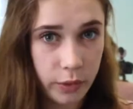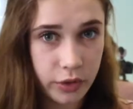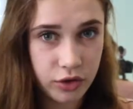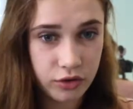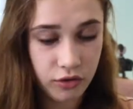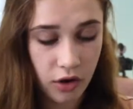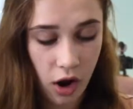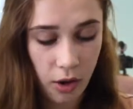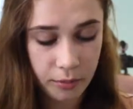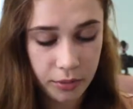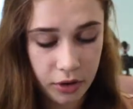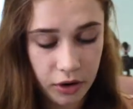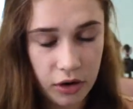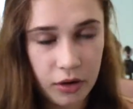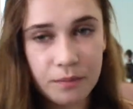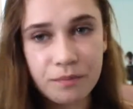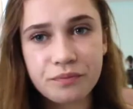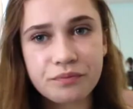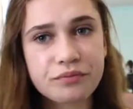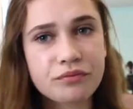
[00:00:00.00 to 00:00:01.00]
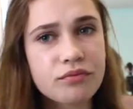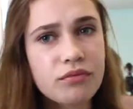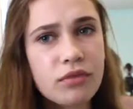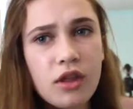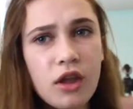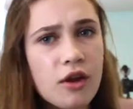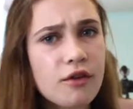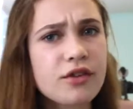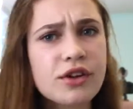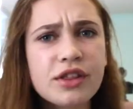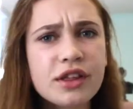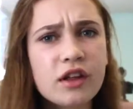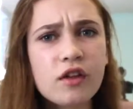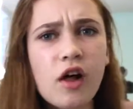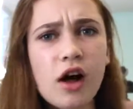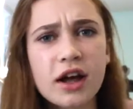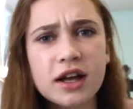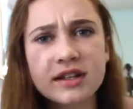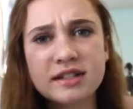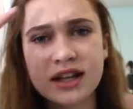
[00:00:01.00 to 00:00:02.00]
with a romper for the
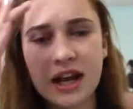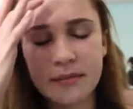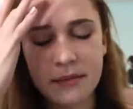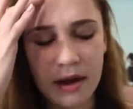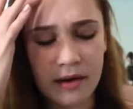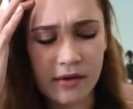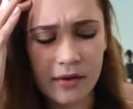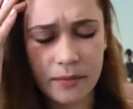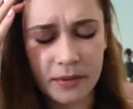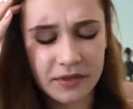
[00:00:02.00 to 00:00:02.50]
longest time ever,